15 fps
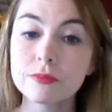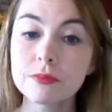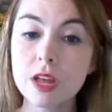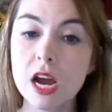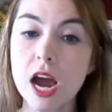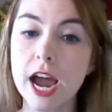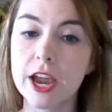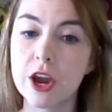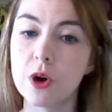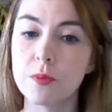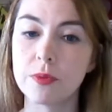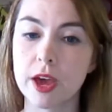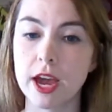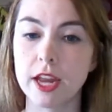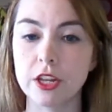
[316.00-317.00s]
I hope
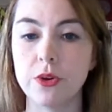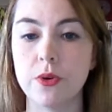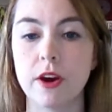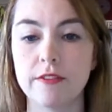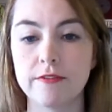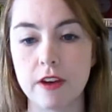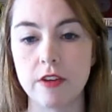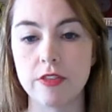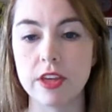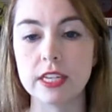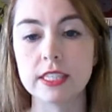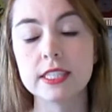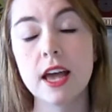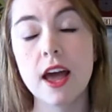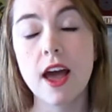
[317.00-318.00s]
that you have found
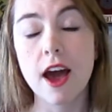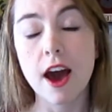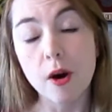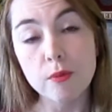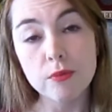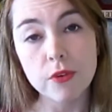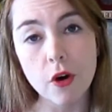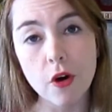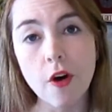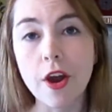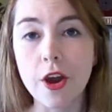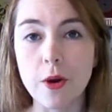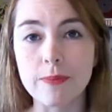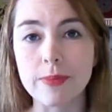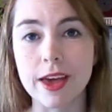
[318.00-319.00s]
this helpful. I
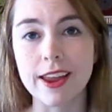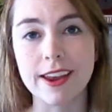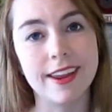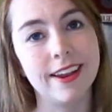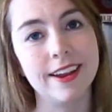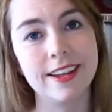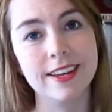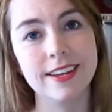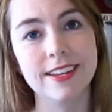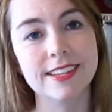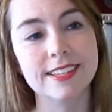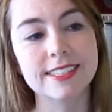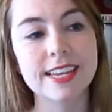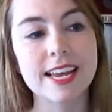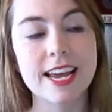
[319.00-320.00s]
hope that it
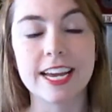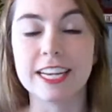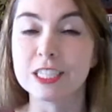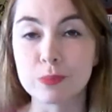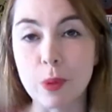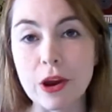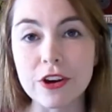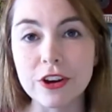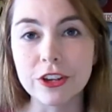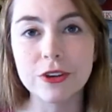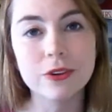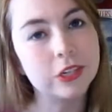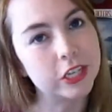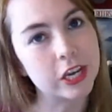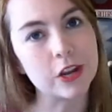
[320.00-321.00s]
is inspiring you
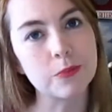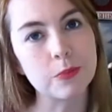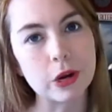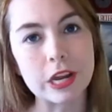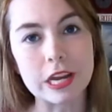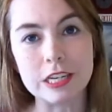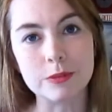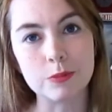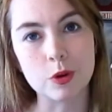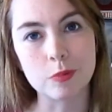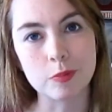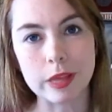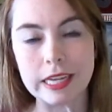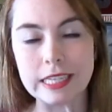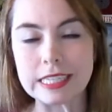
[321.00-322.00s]
to get your book into more
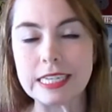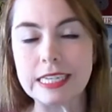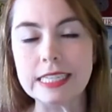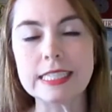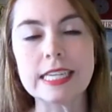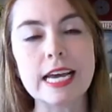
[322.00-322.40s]
places.